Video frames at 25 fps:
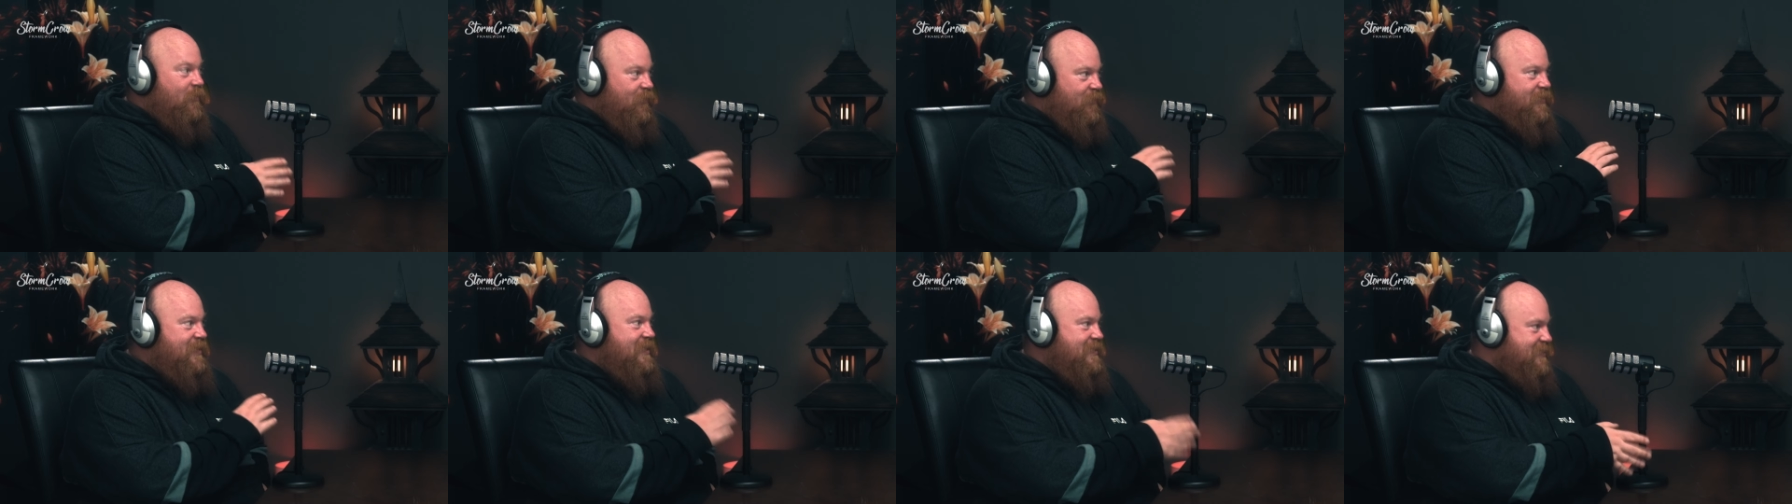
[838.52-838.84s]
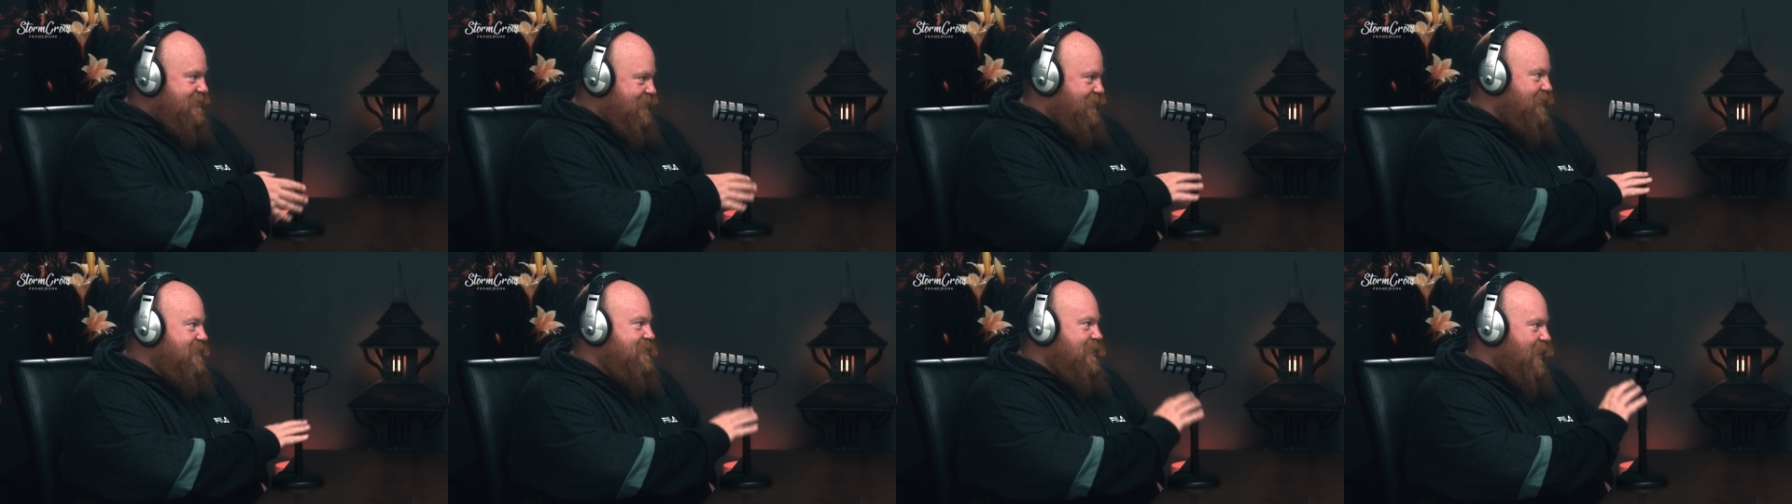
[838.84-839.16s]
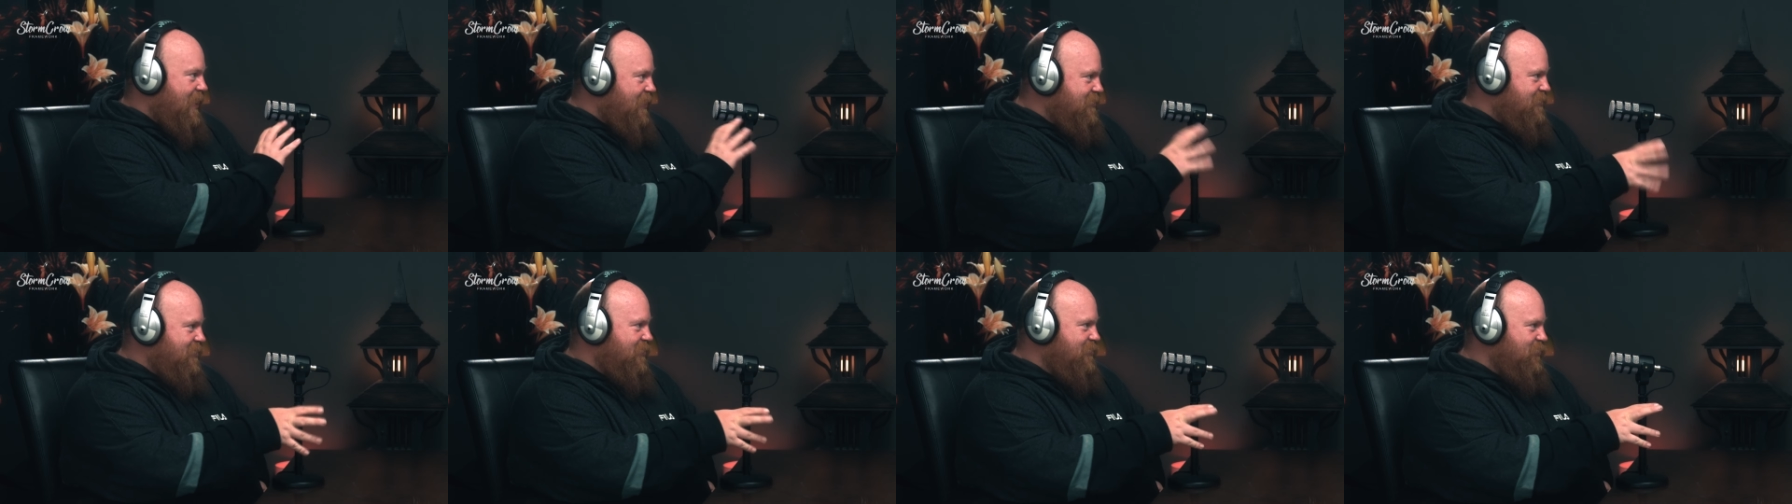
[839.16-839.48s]
this
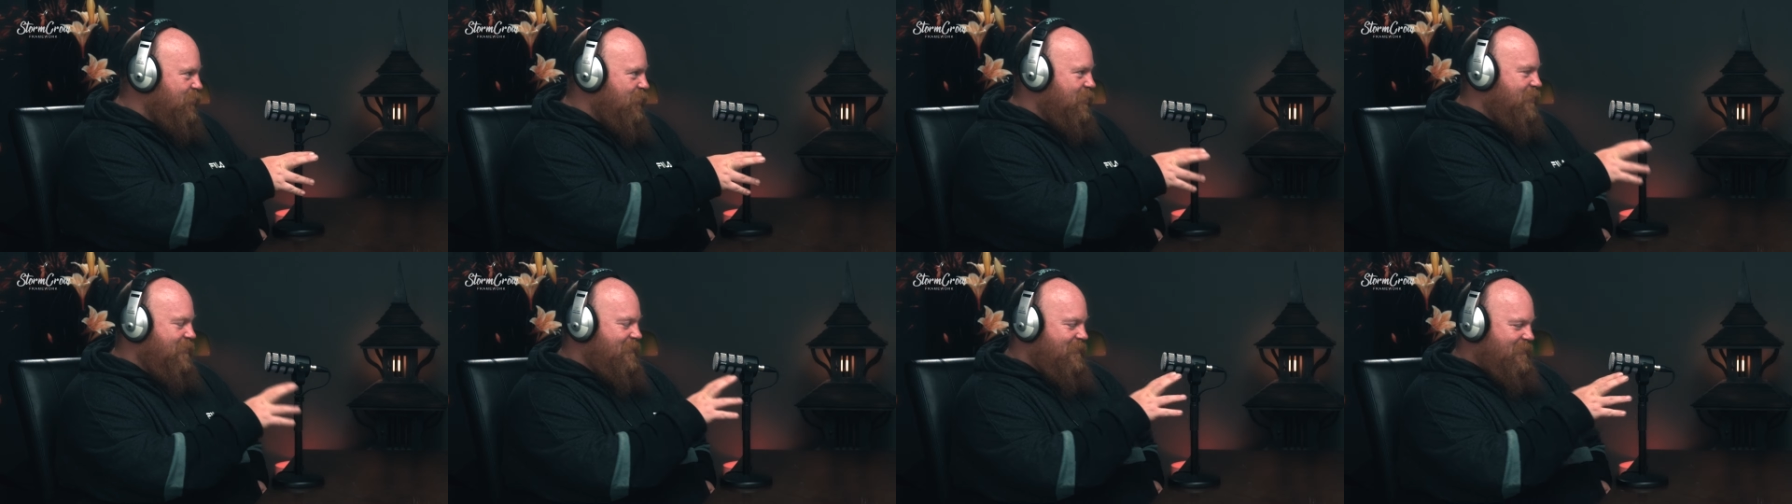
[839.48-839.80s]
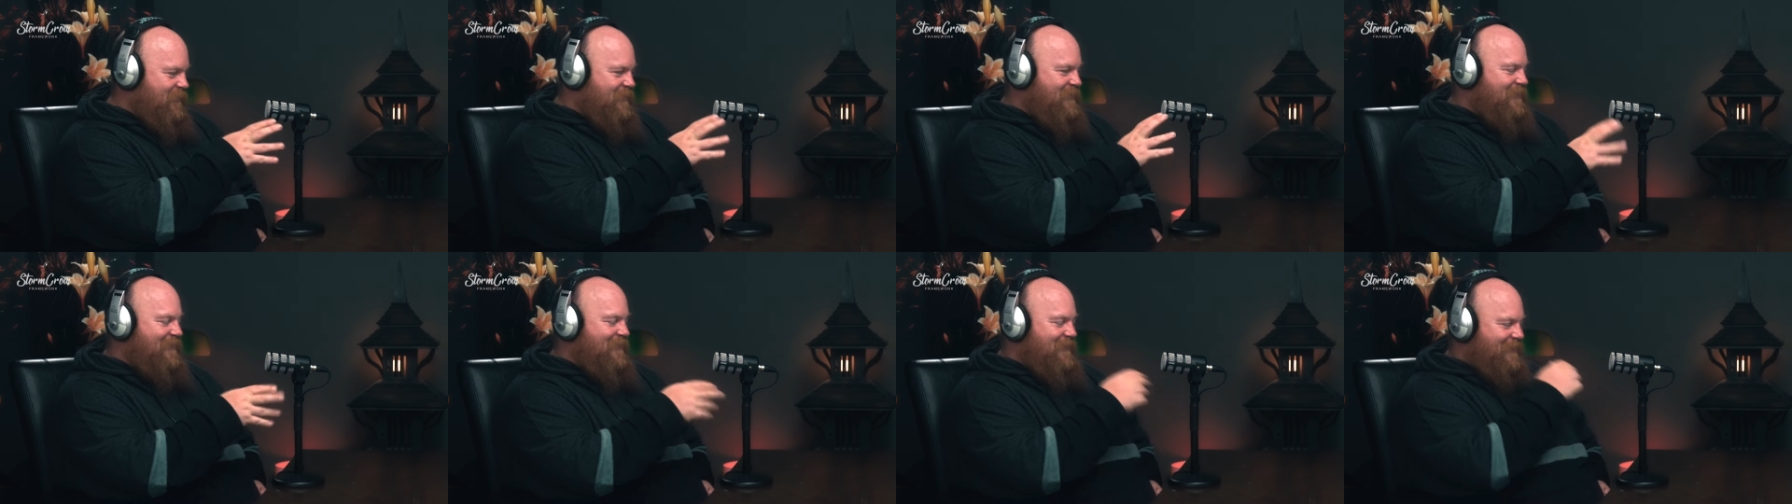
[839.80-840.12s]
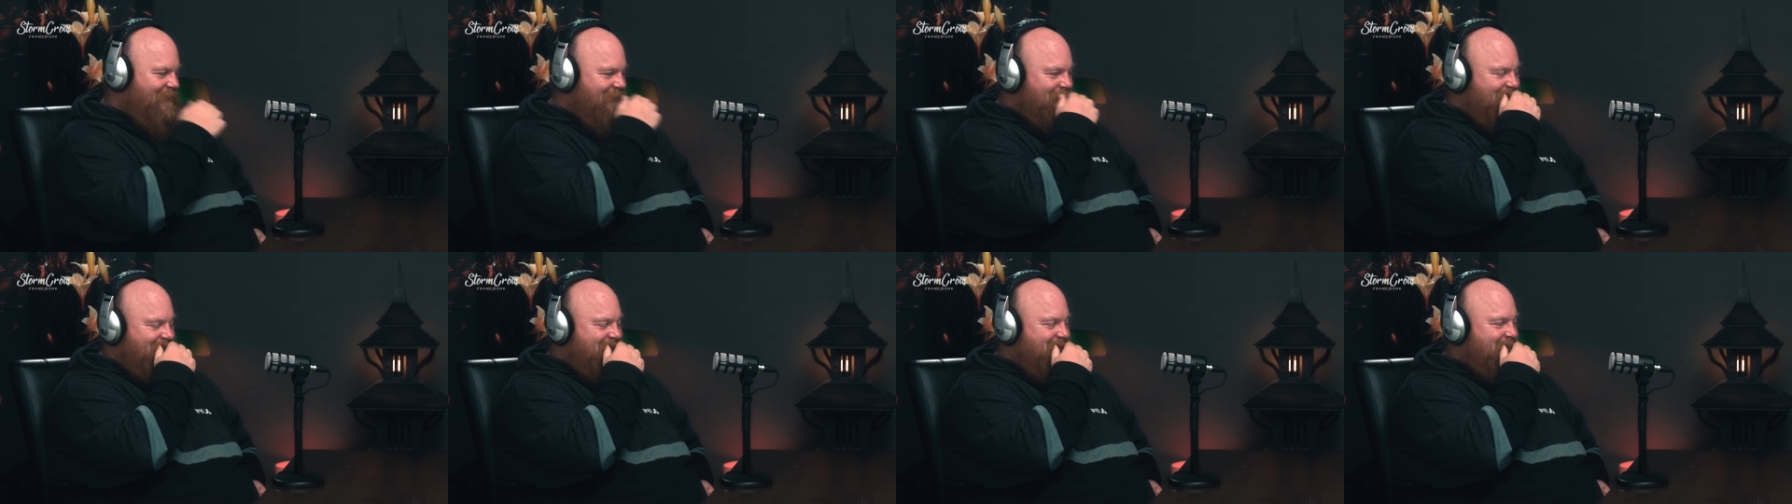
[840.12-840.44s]
house I
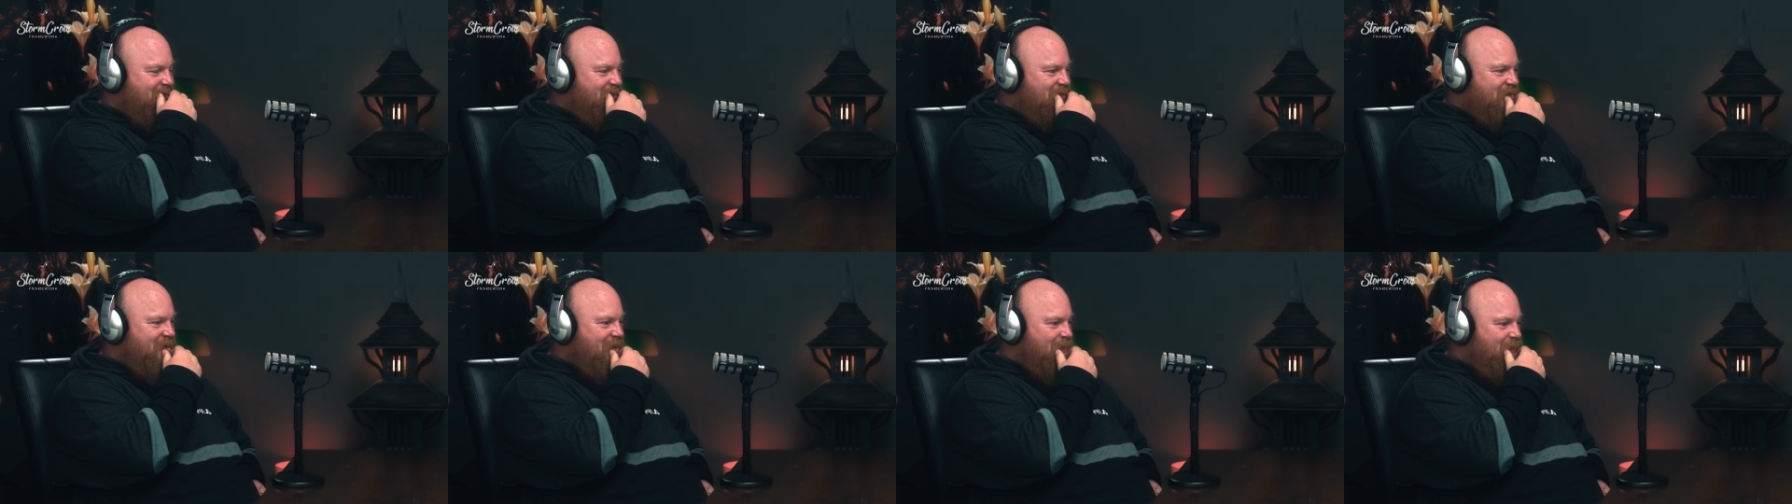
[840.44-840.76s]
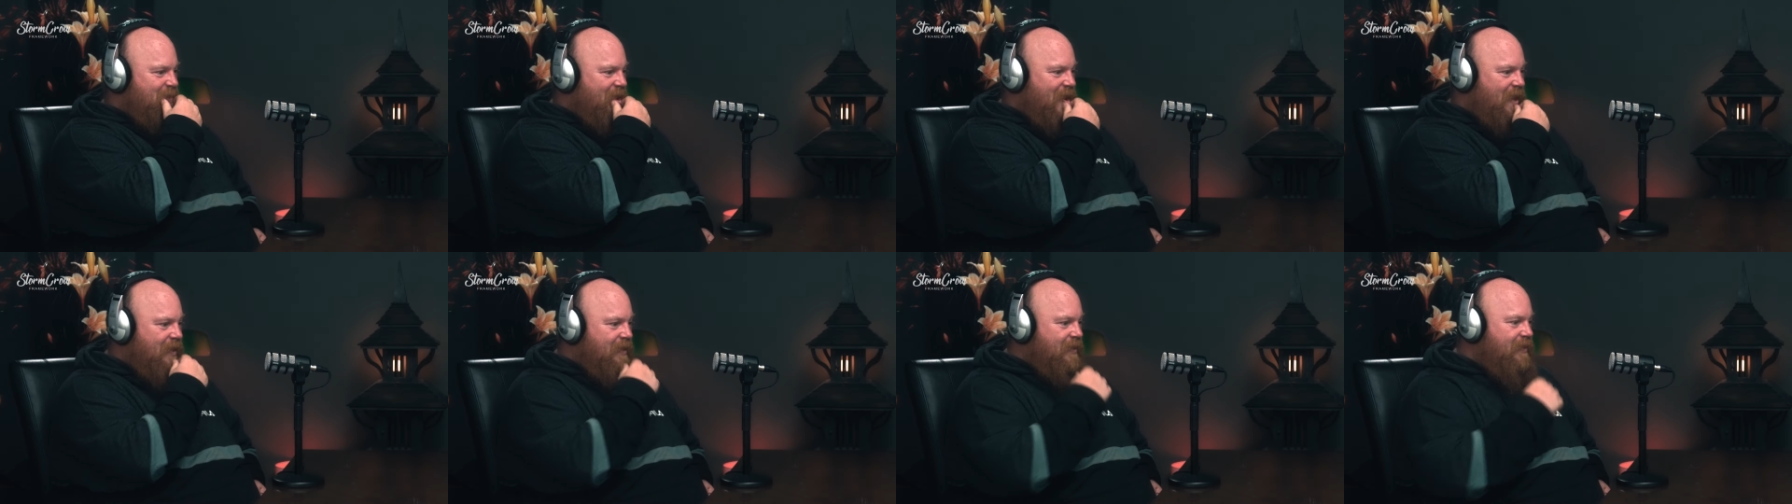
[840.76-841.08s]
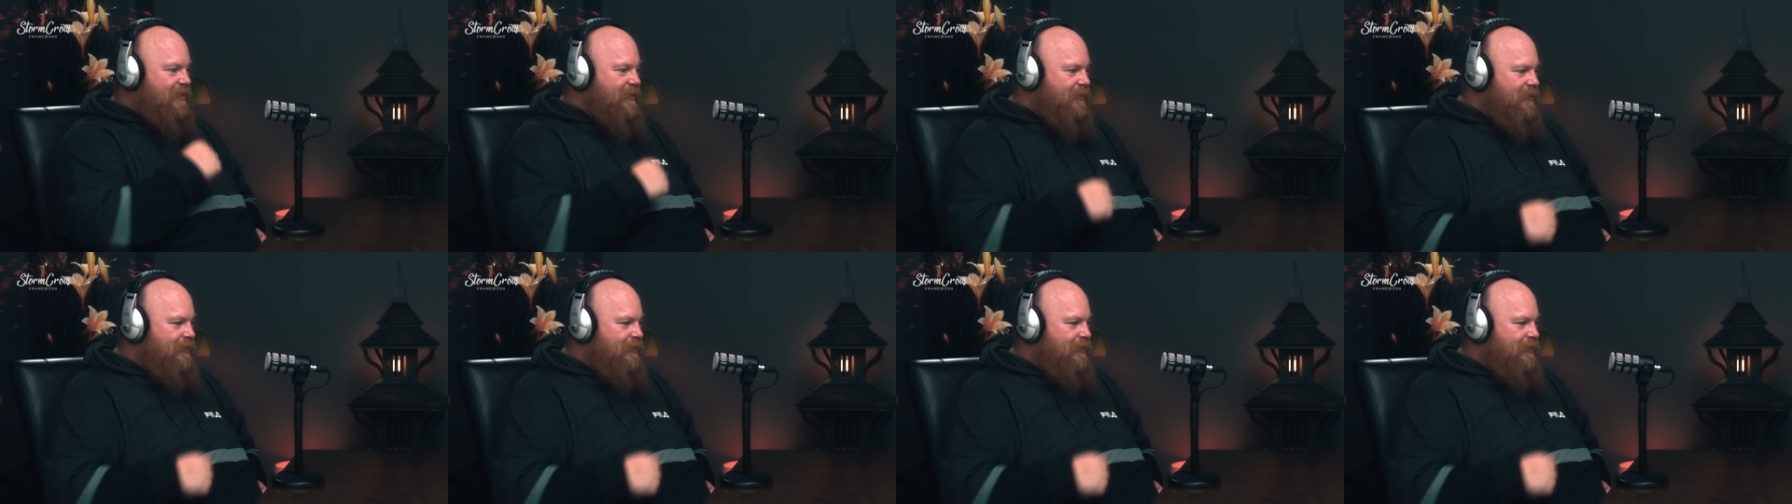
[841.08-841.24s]
was talking about,